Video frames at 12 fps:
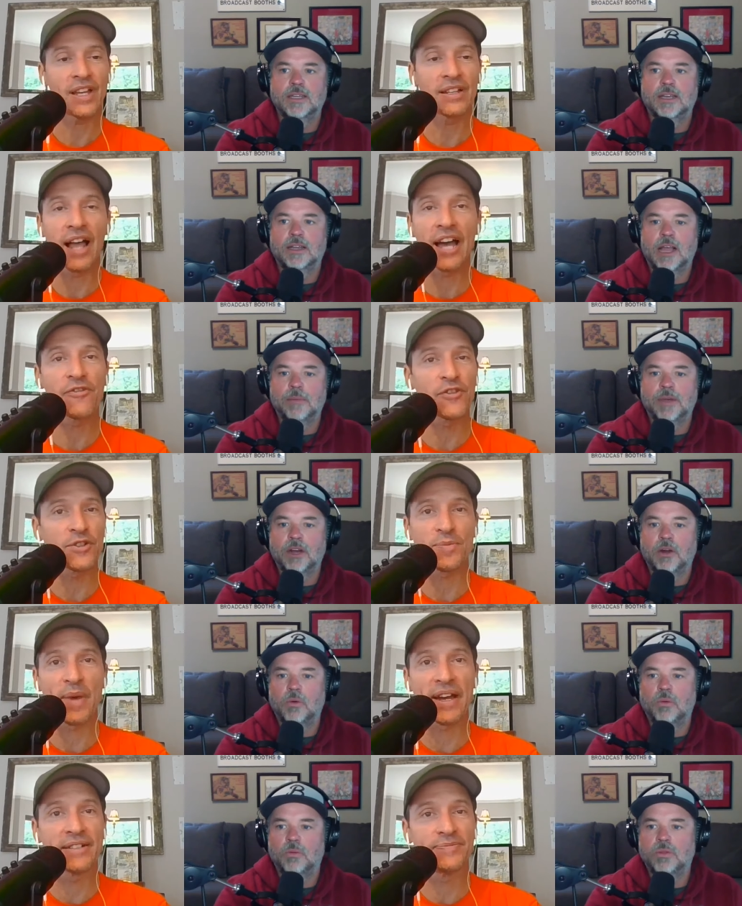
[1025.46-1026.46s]
Speaker 1: uh, lifers,
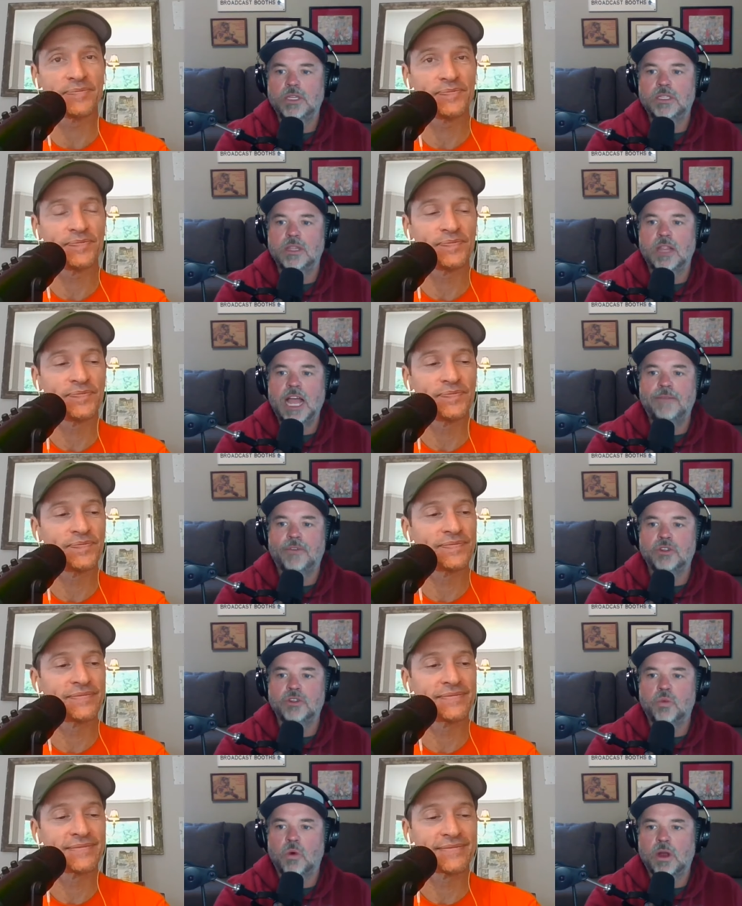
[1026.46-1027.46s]
gonna, man. these
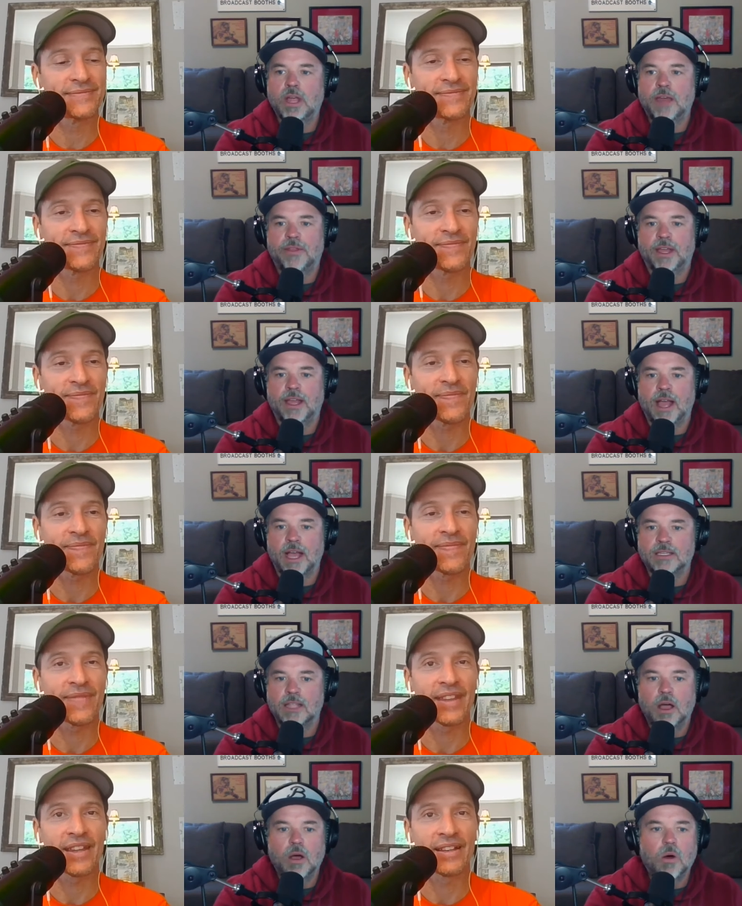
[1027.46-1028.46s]
lifers work ethic
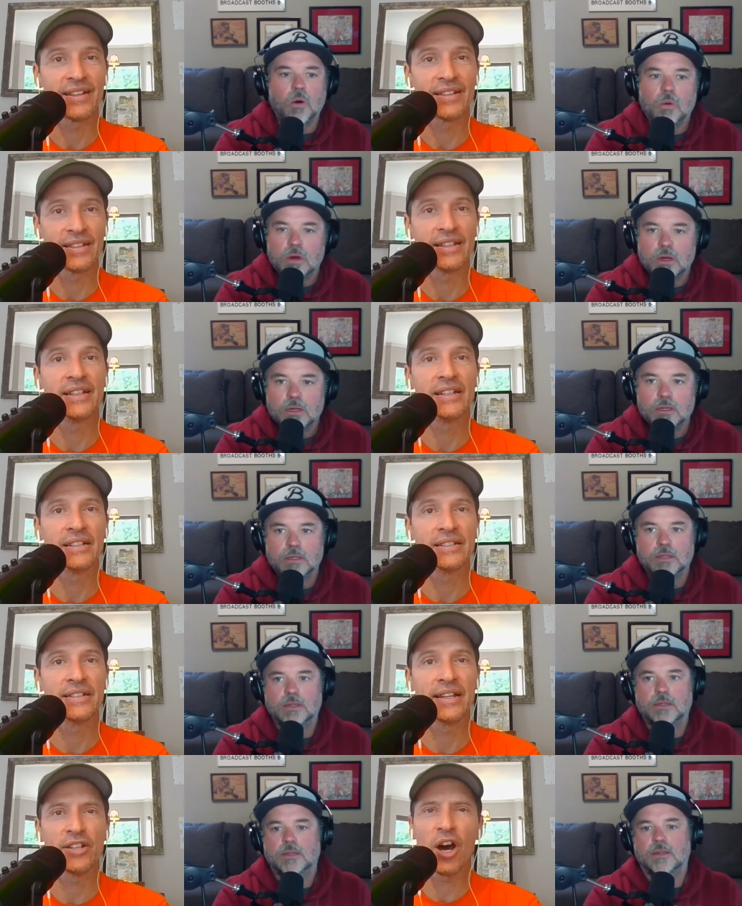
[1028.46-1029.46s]
guys. No.
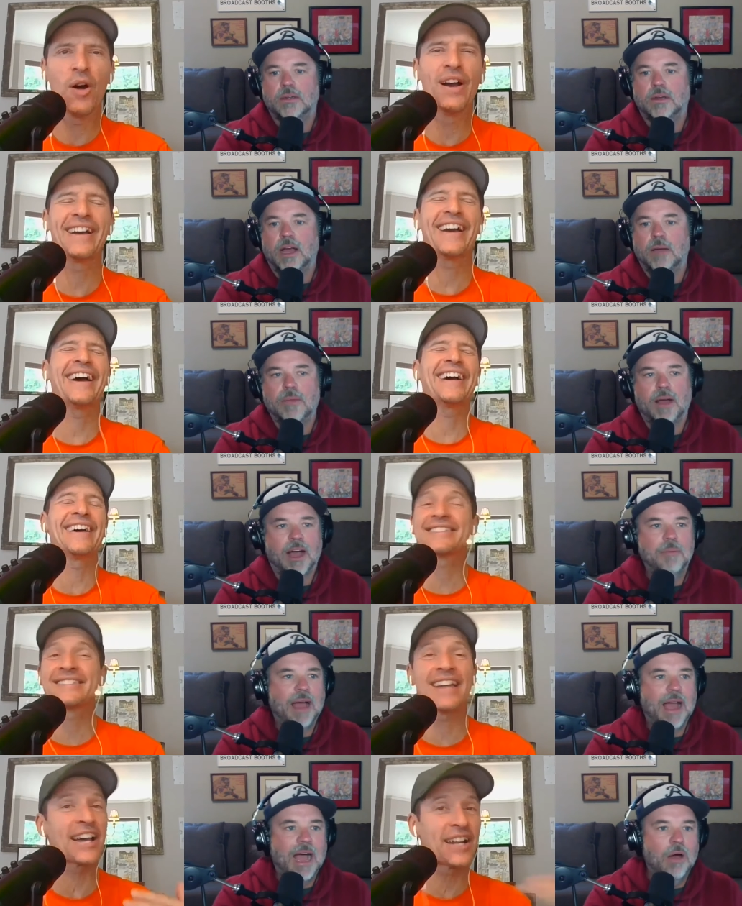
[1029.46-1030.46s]
Yeah, no, I'm, I'm
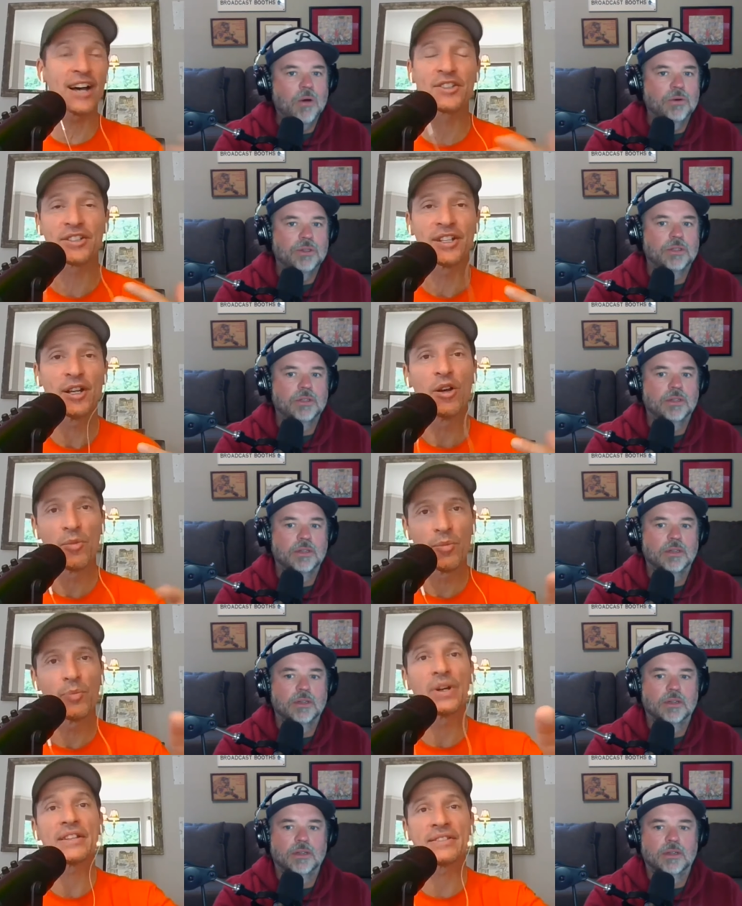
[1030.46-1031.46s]
that's not out. us,
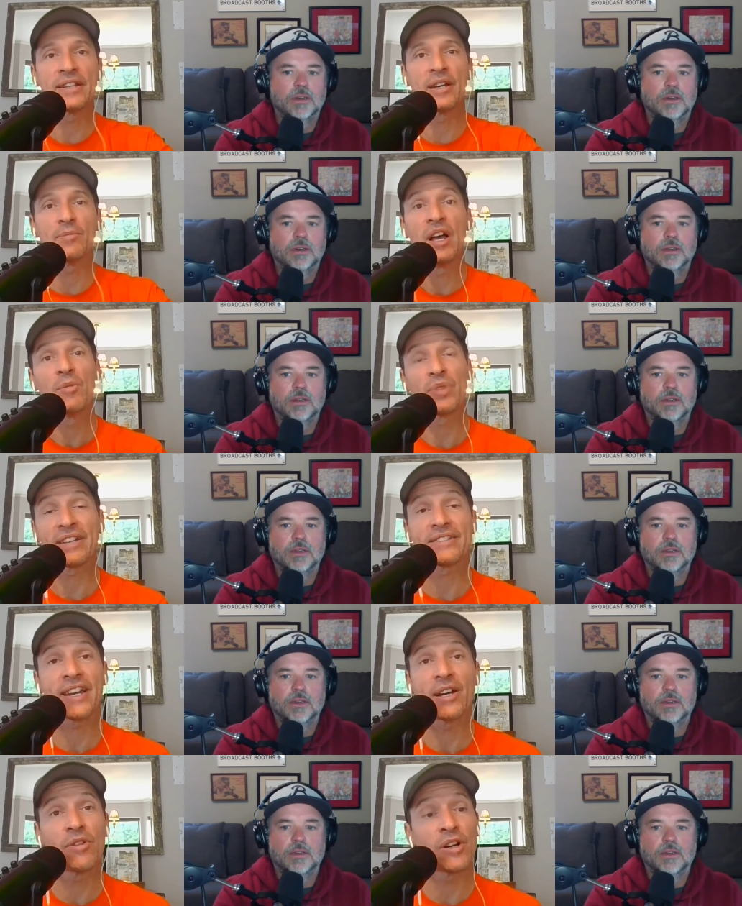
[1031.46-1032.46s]
Speaker 2: but it's him. But I
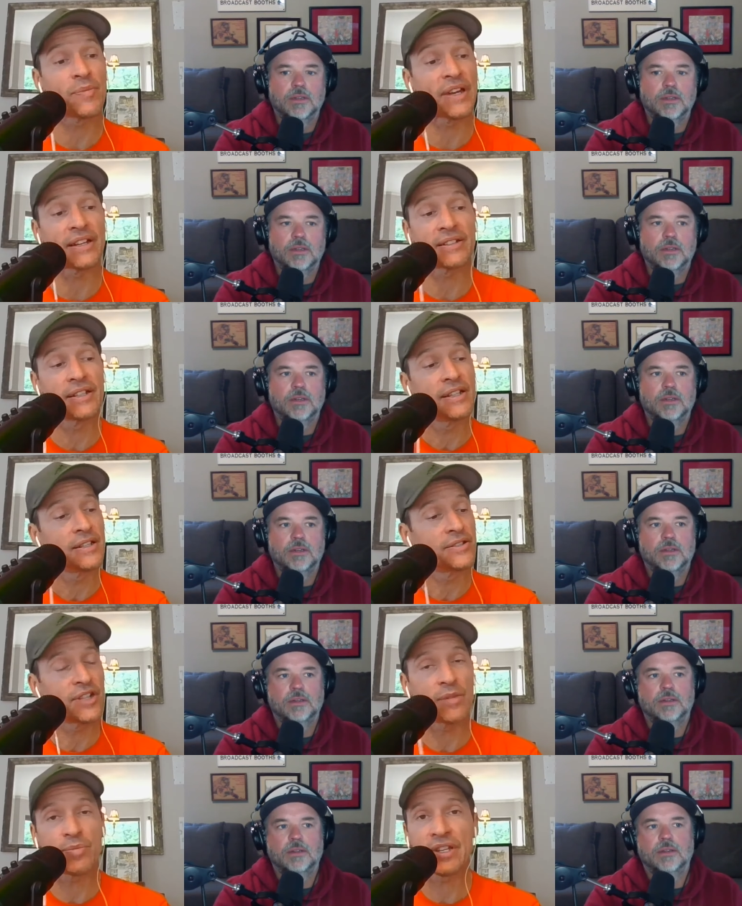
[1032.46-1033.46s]
tell you what, man,
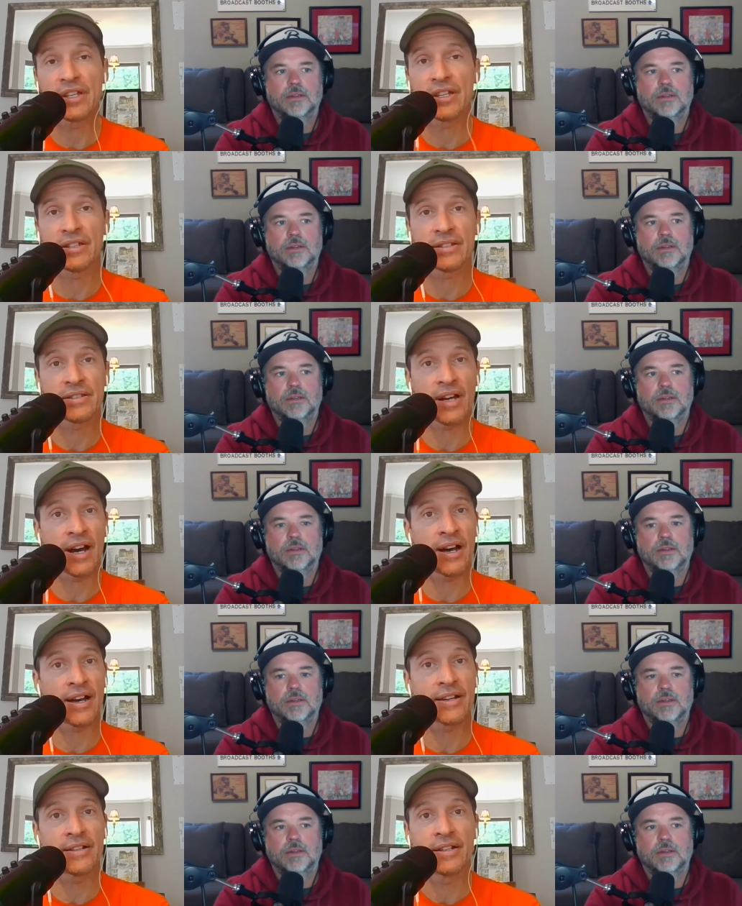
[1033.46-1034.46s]
JP,
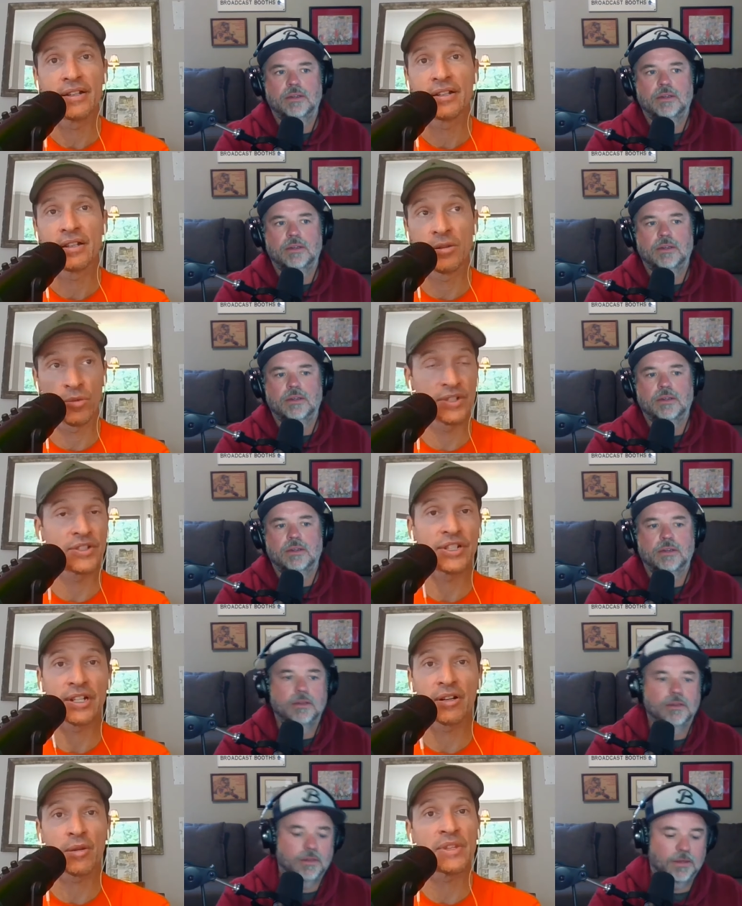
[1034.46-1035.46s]
Ty, it was
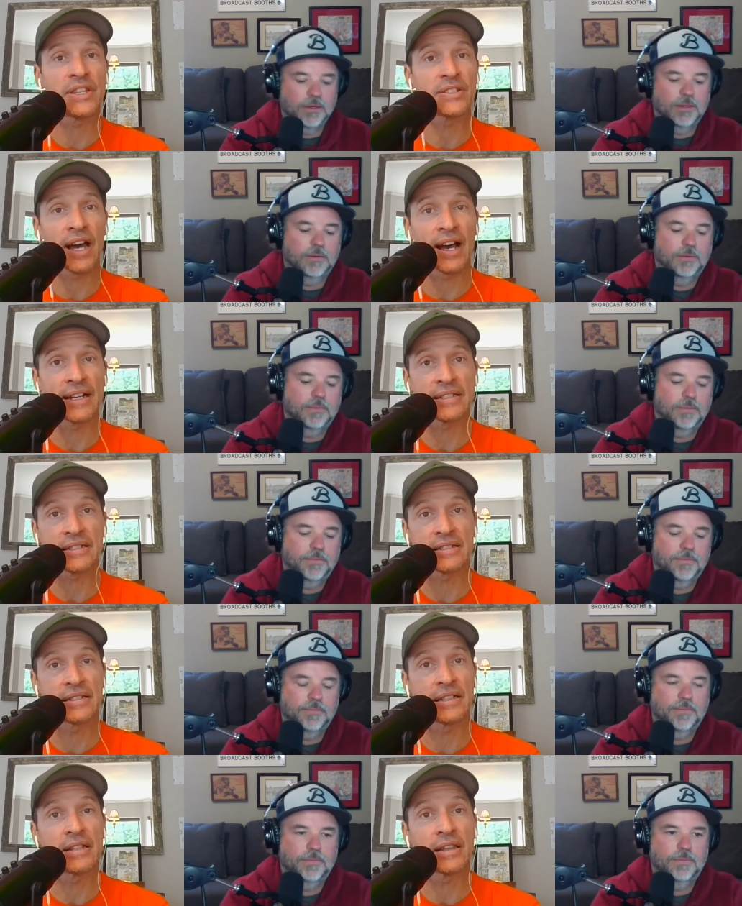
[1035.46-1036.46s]
Geno. I mean, these
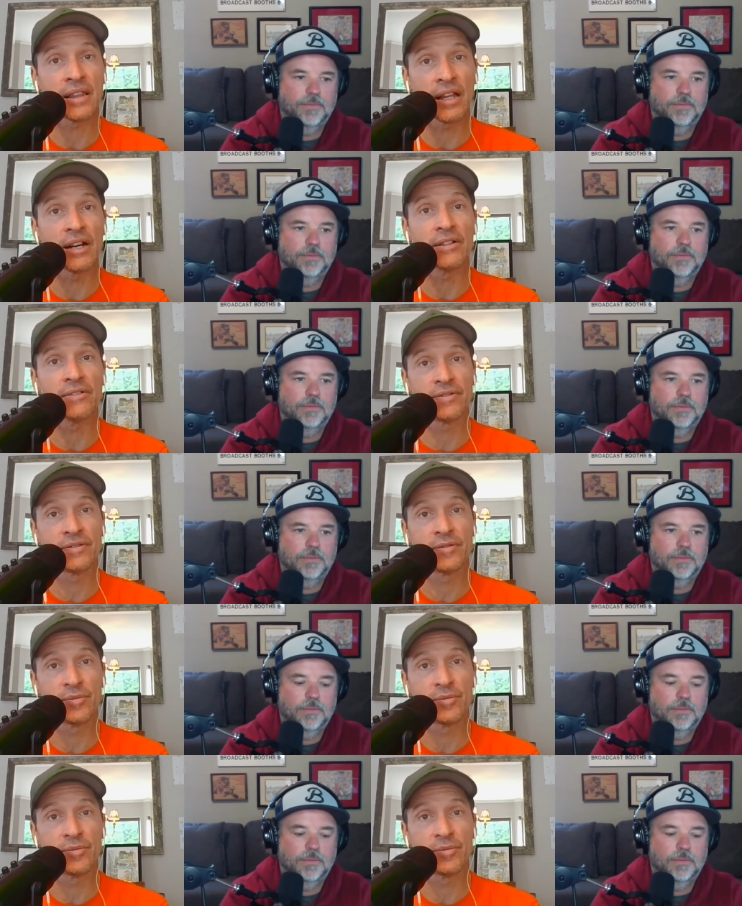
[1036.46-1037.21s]
guys love